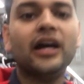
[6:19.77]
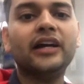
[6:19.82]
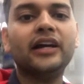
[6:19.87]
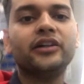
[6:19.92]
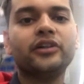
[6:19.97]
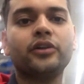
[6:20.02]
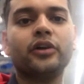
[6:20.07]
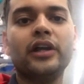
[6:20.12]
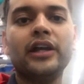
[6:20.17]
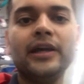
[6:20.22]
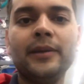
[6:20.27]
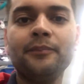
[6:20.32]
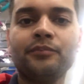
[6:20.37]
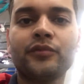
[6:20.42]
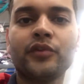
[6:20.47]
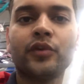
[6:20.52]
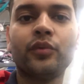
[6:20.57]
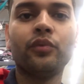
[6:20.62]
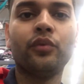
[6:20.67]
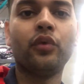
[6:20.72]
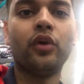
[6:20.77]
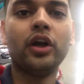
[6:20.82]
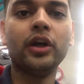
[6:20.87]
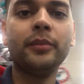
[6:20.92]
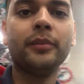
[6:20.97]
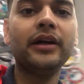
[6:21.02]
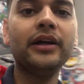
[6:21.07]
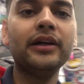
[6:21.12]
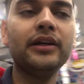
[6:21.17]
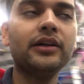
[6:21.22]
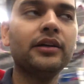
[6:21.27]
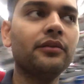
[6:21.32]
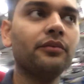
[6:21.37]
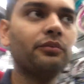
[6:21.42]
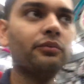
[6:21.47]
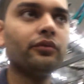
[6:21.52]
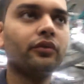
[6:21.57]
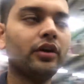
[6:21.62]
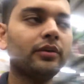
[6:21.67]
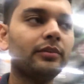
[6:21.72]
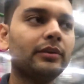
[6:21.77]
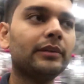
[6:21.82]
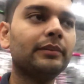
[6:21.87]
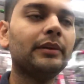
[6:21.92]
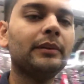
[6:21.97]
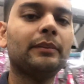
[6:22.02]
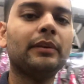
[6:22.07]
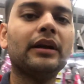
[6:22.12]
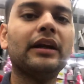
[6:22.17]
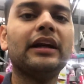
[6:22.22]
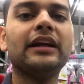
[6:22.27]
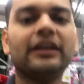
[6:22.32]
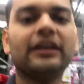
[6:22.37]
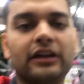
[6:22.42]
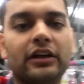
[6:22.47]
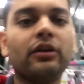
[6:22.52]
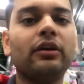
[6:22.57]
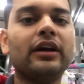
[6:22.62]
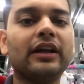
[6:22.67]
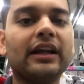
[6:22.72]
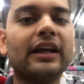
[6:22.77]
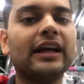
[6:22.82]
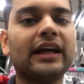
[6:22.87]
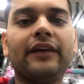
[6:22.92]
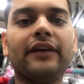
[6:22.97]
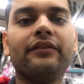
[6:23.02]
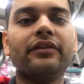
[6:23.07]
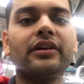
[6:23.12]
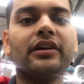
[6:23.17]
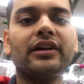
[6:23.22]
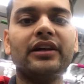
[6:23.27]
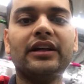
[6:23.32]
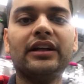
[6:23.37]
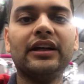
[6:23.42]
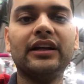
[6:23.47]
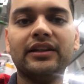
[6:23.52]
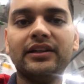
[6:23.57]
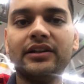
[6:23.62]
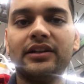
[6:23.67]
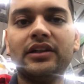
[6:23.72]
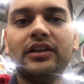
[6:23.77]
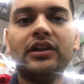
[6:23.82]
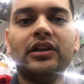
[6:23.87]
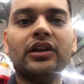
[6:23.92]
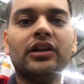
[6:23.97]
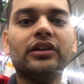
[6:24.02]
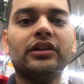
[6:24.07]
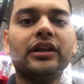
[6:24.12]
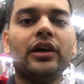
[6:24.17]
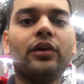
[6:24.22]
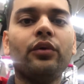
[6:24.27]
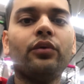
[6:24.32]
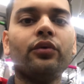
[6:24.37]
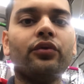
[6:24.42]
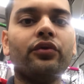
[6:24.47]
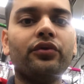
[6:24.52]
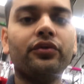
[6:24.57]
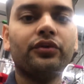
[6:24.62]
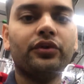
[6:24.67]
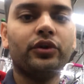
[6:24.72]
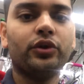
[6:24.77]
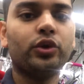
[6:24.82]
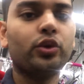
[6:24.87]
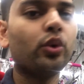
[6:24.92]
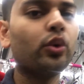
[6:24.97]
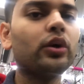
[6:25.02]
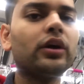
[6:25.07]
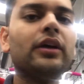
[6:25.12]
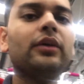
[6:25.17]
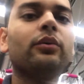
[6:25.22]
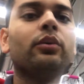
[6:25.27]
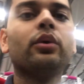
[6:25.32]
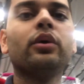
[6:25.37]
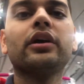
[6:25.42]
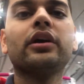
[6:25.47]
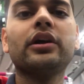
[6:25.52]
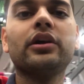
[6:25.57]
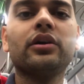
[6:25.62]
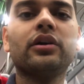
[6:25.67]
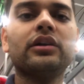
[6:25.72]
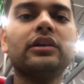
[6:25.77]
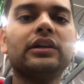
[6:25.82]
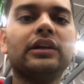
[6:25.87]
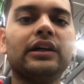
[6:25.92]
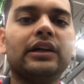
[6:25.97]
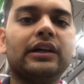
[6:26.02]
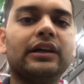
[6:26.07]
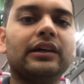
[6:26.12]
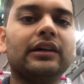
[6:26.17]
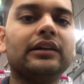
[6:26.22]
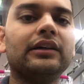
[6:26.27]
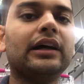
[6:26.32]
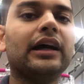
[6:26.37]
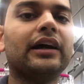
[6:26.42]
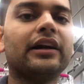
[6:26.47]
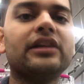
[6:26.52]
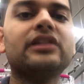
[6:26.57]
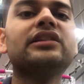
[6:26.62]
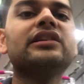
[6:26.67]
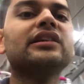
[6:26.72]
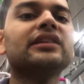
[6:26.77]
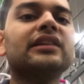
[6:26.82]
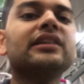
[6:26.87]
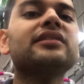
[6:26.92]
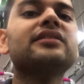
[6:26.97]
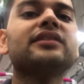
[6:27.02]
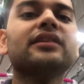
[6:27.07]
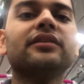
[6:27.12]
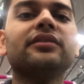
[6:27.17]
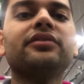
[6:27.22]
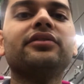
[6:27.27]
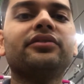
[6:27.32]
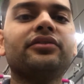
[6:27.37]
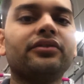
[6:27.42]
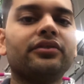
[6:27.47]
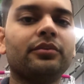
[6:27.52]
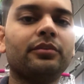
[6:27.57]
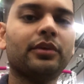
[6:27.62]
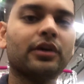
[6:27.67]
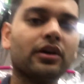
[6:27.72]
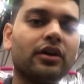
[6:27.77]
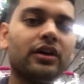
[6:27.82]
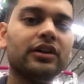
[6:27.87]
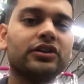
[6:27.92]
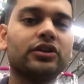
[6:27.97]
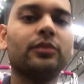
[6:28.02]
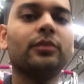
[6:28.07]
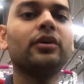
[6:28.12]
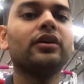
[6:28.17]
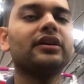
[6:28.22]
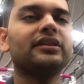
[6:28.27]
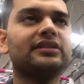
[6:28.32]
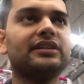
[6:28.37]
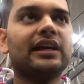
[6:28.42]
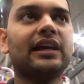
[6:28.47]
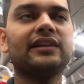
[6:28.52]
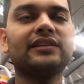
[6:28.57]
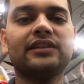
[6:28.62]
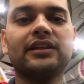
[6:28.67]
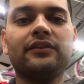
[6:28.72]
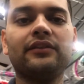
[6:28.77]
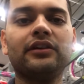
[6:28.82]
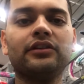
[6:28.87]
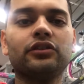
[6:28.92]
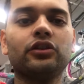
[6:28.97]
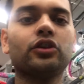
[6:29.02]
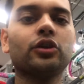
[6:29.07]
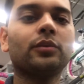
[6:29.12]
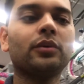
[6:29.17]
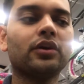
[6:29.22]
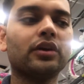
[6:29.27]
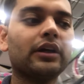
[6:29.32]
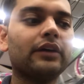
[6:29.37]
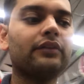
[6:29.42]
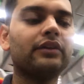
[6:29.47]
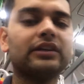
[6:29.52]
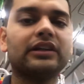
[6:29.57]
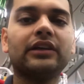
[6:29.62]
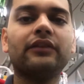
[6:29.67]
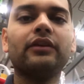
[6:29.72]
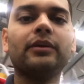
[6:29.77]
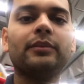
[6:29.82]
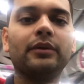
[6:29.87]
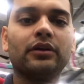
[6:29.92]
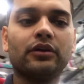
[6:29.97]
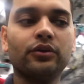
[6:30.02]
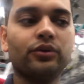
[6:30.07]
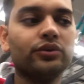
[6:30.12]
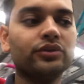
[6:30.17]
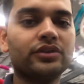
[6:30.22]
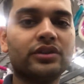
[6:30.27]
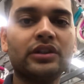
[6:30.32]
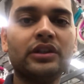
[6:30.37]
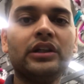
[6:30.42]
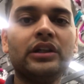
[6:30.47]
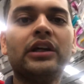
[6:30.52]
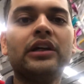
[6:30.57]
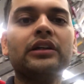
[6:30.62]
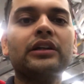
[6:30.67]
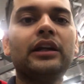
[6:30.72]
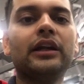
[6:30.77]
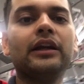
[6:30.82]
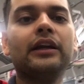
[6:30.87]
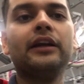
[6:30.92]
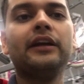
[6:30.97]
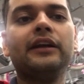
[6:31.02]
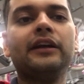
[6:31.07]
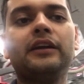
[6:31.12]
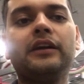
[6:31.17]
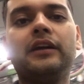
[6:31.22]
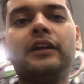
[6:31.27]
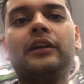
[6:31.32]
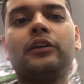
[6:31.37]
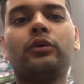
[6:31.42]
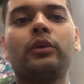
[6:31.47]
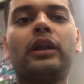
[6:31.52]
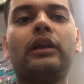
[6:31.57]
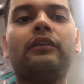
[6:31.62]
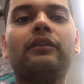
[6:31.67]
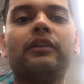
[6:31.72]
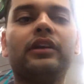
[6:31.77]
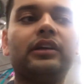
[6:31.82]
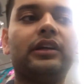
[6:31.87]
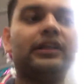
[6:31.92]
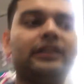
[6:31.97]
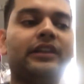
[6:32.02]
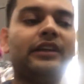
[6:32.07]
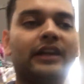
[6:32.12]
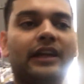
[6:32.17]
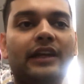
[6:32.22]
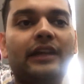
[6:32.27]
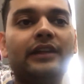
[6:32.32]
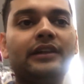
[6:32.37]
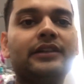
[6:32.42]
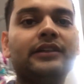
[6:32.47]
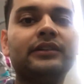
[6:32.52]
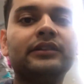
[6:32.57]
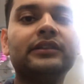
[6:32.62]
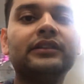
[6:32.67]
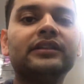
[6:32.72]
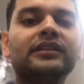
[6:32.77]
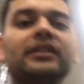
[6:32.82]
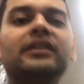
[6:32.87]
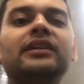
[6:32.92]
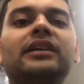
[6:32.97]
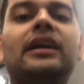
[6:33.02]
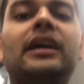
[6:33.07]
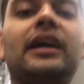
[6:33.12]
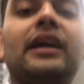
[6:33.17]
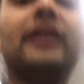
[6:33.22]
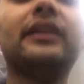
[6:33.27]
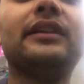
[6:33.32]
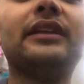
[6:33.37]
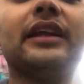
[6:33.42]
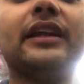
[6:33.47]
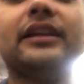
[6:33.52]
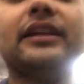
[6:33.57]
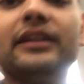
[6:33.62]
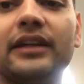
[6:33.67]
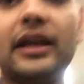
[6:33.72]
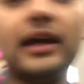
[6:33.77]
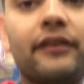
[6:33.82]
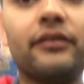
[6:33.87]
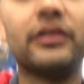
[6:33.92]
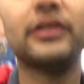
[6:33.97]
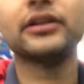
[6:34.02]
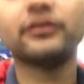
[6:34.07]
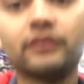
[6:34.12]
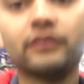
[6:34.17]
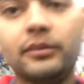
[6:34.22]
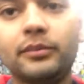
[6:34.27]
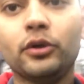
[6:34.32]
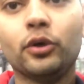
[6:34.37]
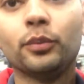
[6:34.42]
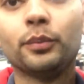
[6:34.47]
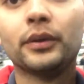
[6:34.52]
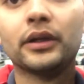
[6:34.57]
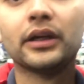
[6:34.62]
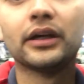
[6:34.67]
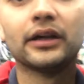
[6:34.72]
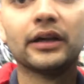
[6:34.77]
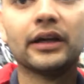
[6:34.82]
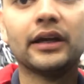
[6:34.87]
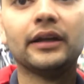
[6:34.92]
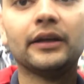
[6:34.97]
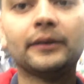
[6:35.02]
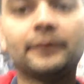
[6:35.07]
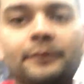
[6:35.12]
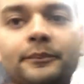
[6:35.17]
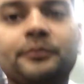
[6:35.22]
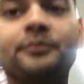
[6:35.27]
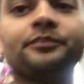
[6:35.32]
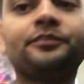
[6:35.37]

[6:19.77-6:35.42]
And today, Walmart people, and including like every retailer, they are totally working on arranging this stuff. Because tomorrow is Thanksgiving, so tomorrow everything will be closed till 12 in the night. And then everything will be opening again.